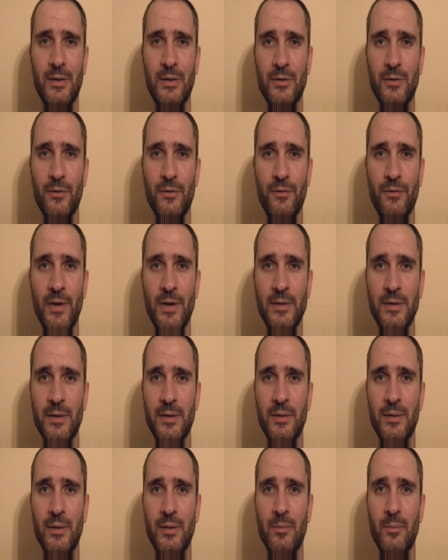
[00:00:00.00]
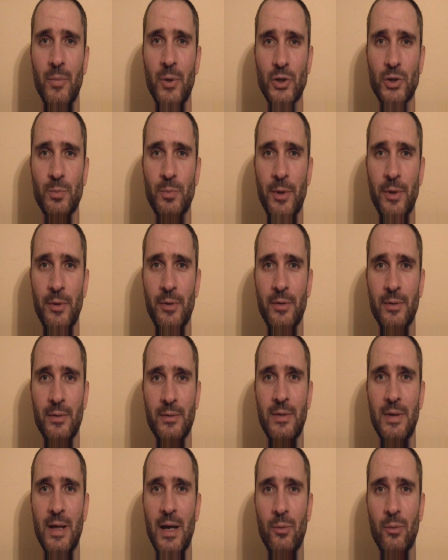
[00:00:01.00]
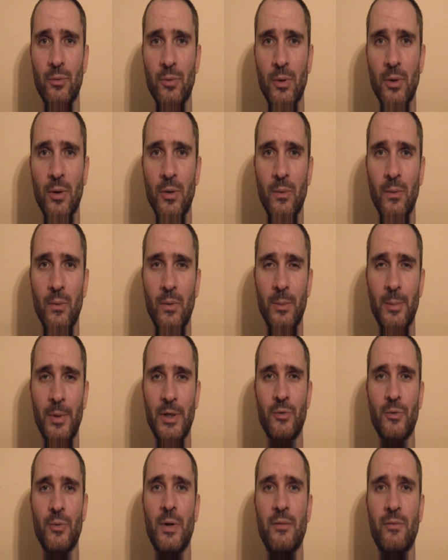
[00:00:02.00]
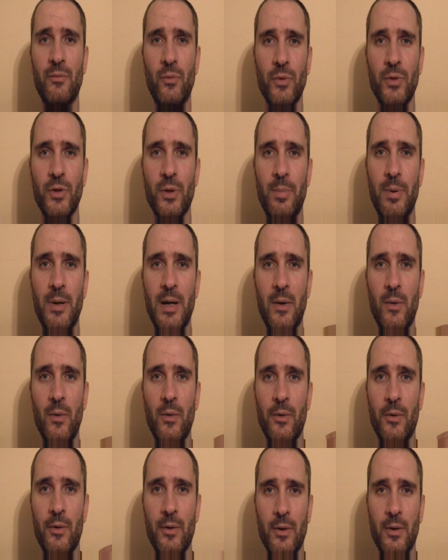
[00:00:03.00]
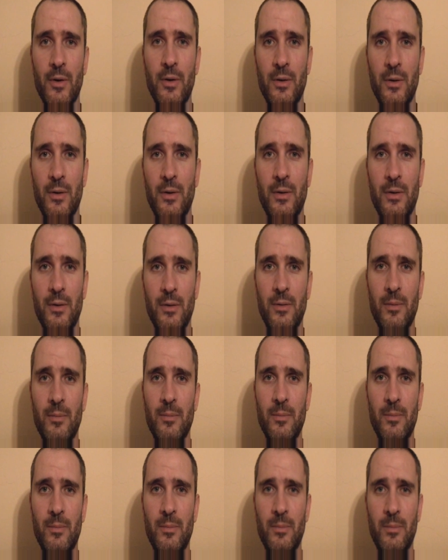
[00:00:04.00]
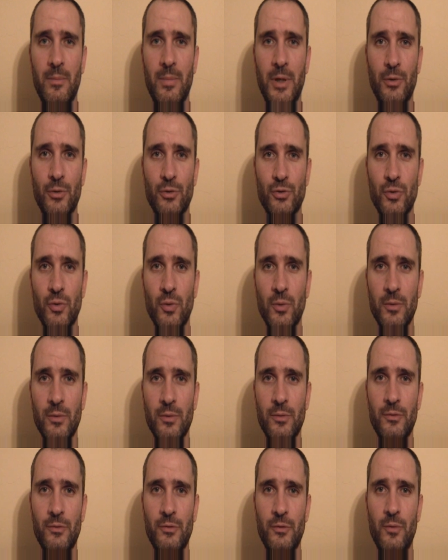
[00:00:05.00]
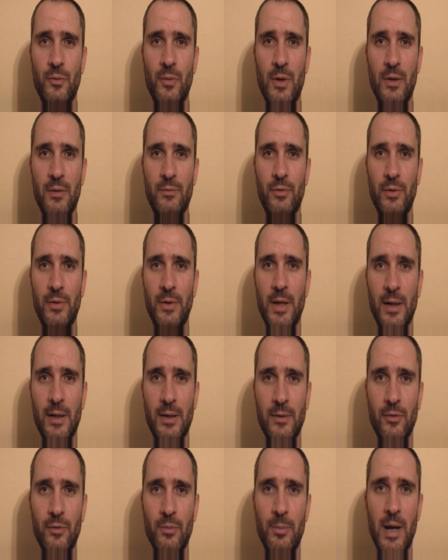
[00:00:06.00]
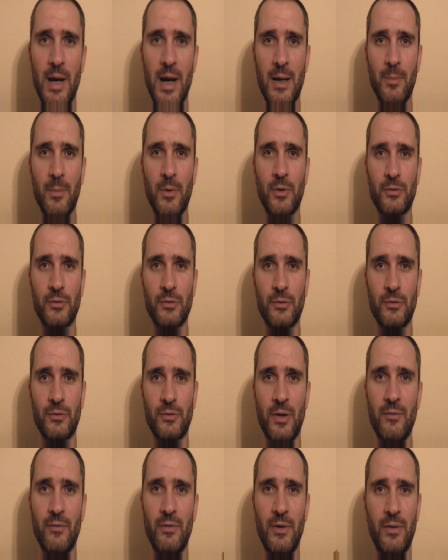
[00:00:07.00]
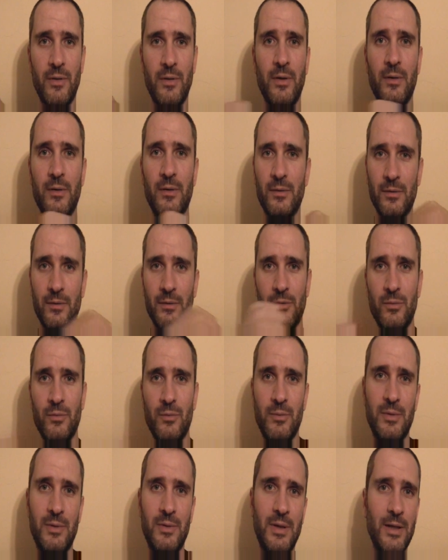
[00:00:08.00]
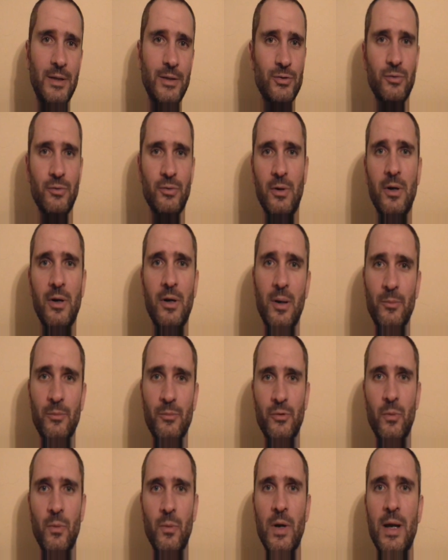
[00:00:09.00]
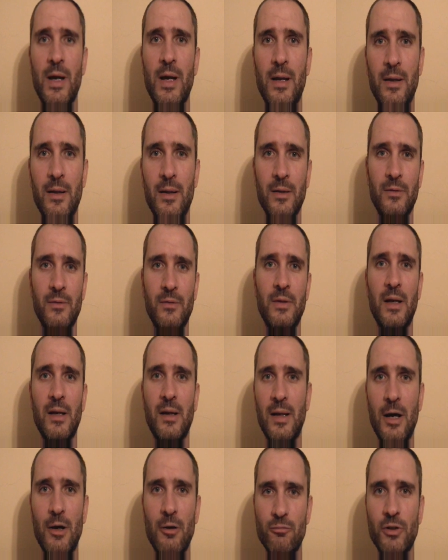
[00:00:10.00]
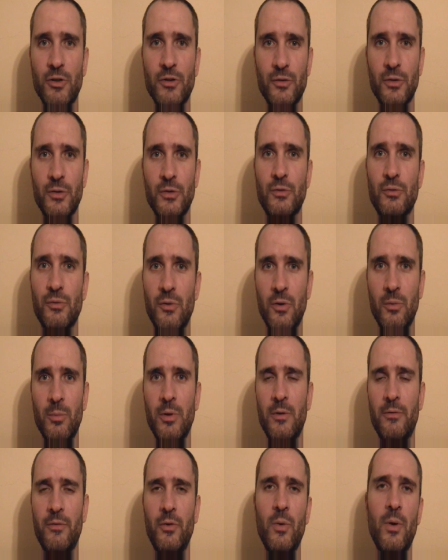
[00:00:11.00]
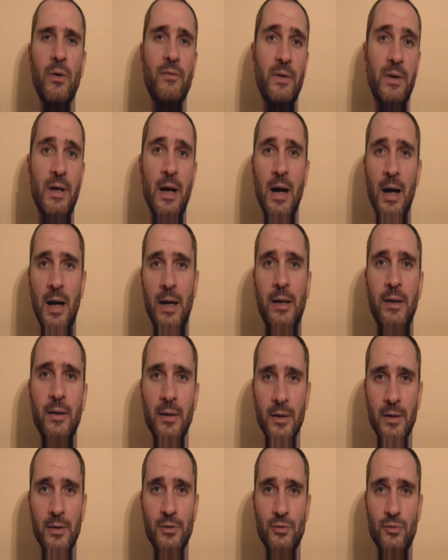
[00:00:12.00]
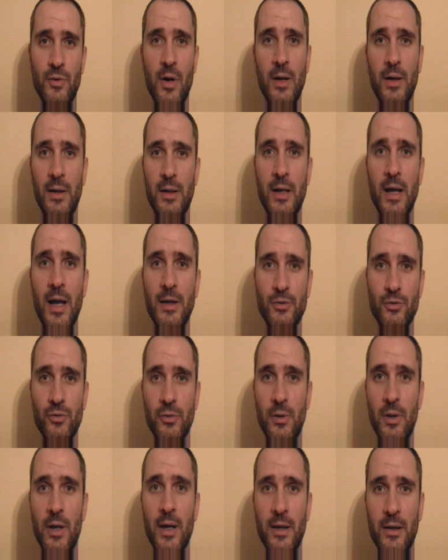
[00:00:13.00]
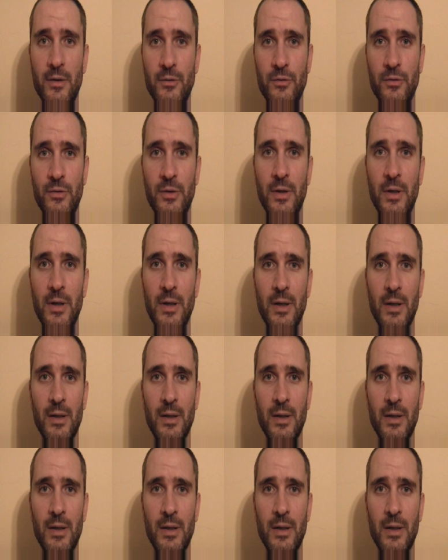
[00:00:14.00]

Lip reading: can defend it much better than down low. I mean, you have all your power by your shoulders, you have your neck, your back muscles, everything to get your arms away, not allow wrist control. But if you have a guy trying to catch your legs,